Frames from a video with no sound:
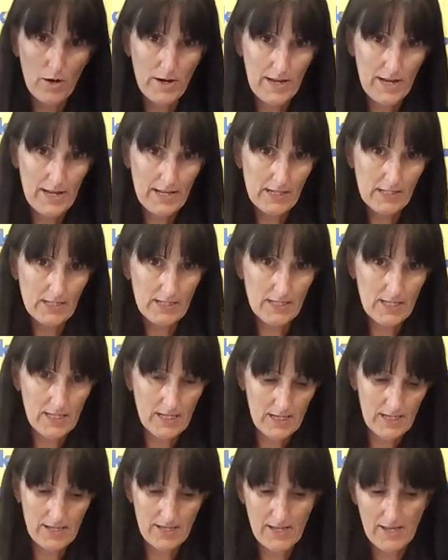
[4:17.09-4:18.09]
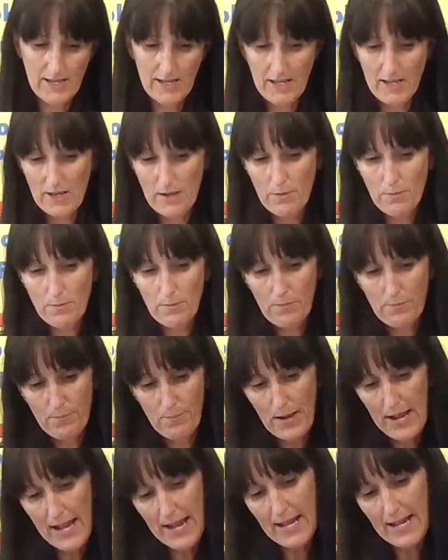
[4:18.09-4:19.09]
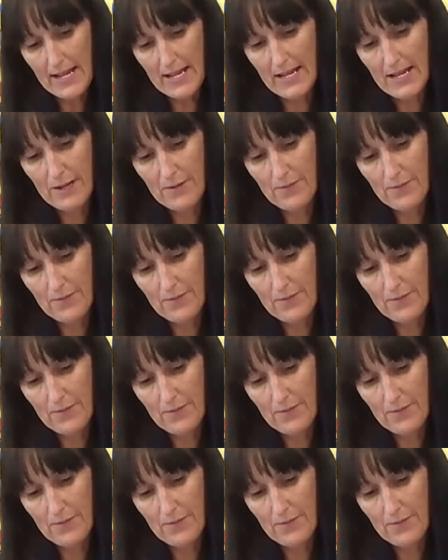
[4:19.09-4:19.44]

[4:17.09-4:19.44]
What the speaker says: end back